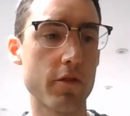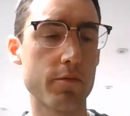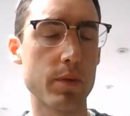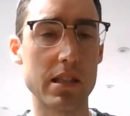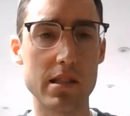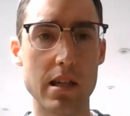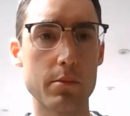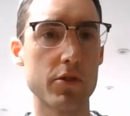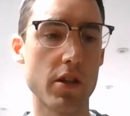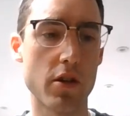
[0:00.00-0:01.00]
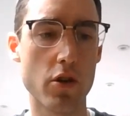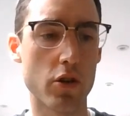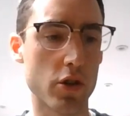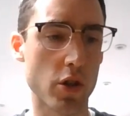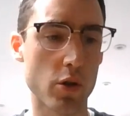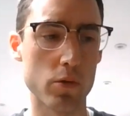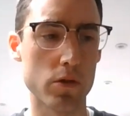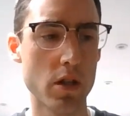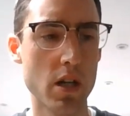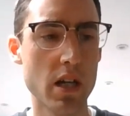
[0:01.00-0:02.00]
plants and animals in hot and
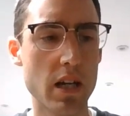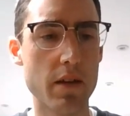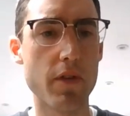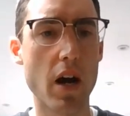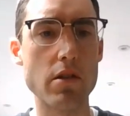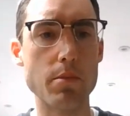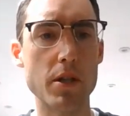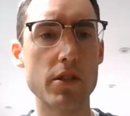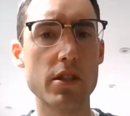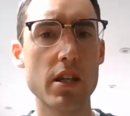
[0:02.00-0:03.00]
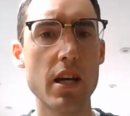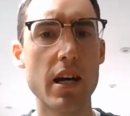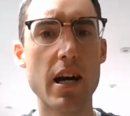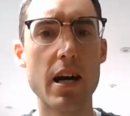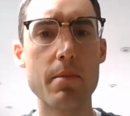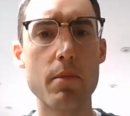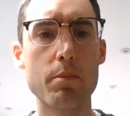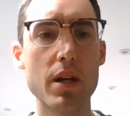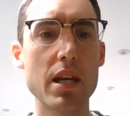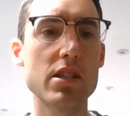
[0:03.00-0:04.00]
cold environments.
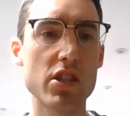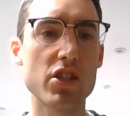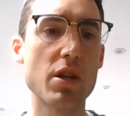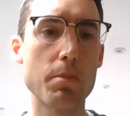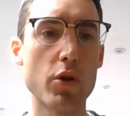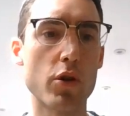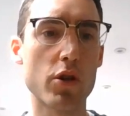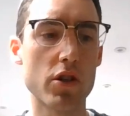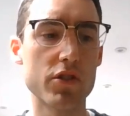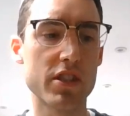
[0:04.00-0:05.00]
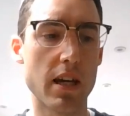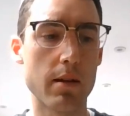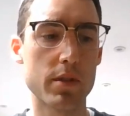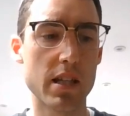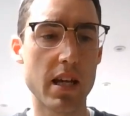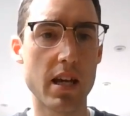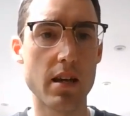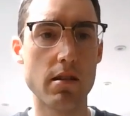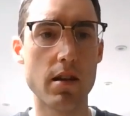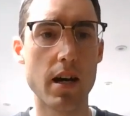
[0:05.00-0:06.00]
But it is such an important concept
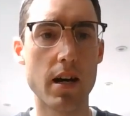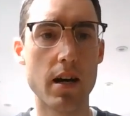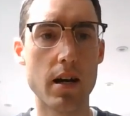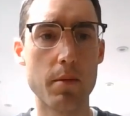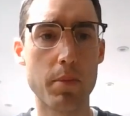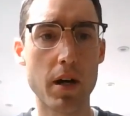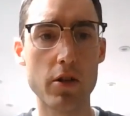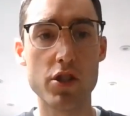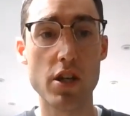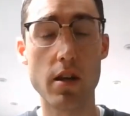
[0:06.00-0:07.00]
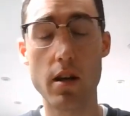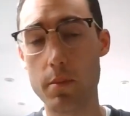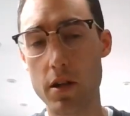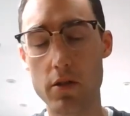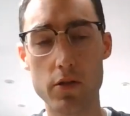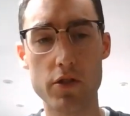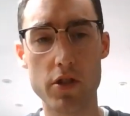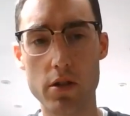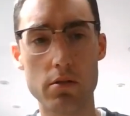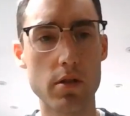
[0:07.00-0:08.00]
in biology.
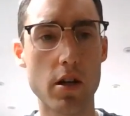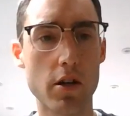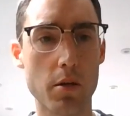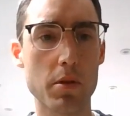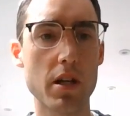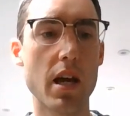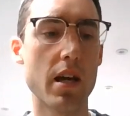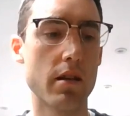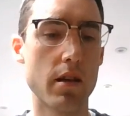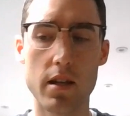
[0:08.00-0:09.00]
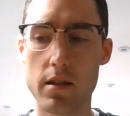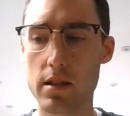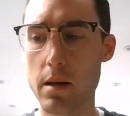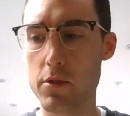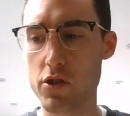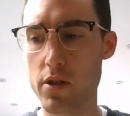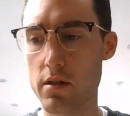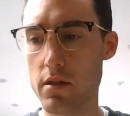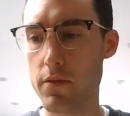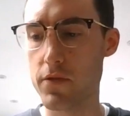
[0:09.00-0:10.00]
Also arguably in chemistry
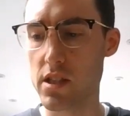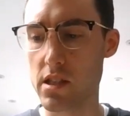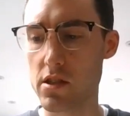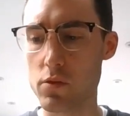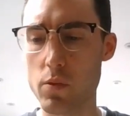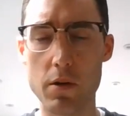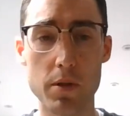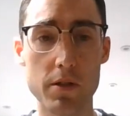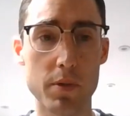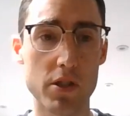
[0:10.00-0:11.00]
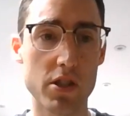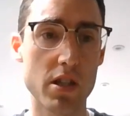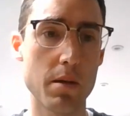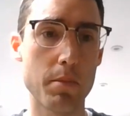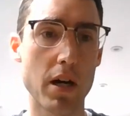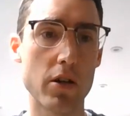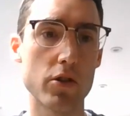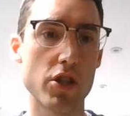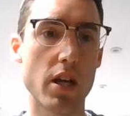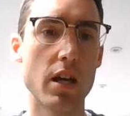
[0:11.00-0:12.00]
and physics as well, but certainly in
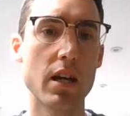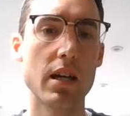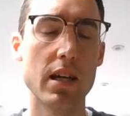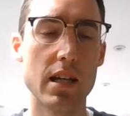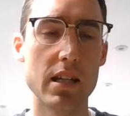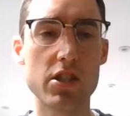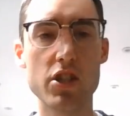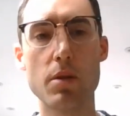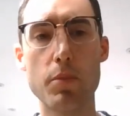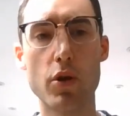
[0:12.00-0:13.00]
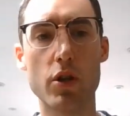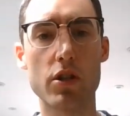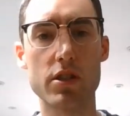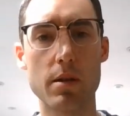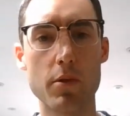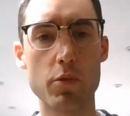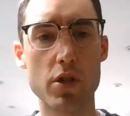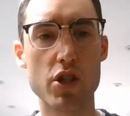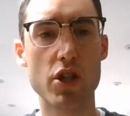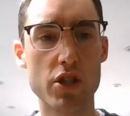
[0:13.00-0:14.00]
biology, it's such an important concept that we
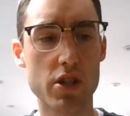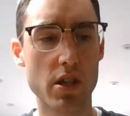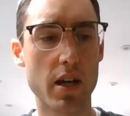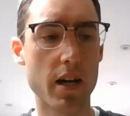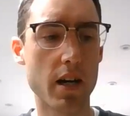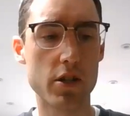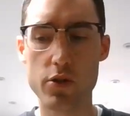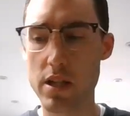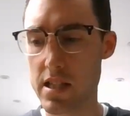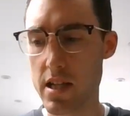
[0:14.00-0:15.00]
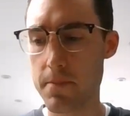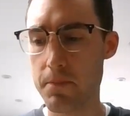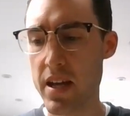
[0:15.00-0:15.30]
should address it.